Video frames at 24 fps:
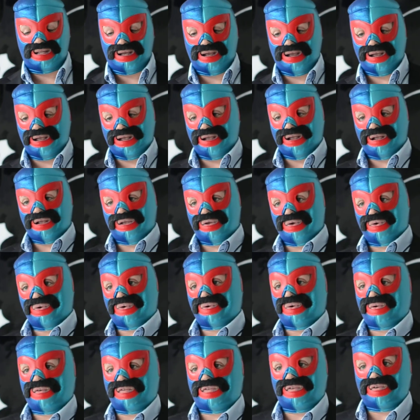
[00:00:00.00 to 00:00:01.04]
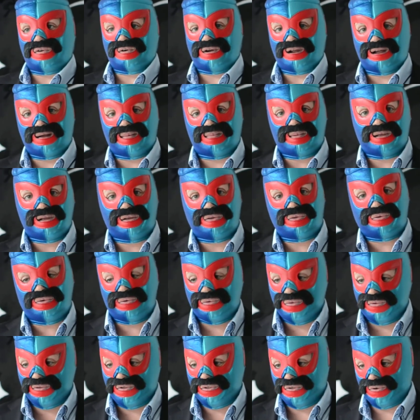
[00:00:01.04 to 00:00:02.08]
thanking you for coming
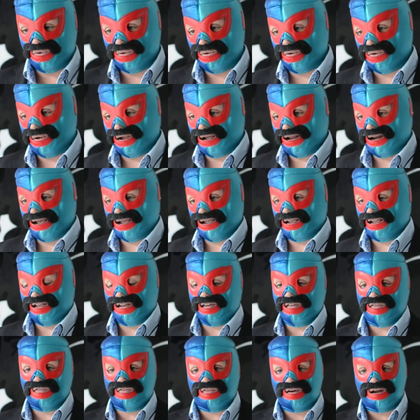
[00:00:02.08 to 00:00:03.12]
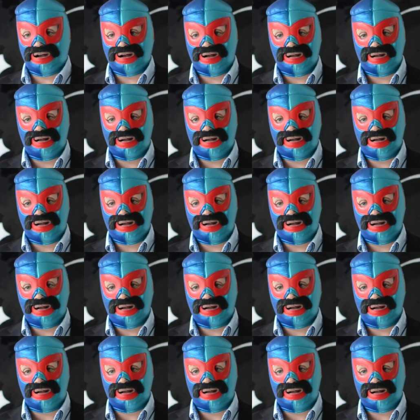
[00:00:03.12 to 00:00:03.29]
to the Cholo, and I give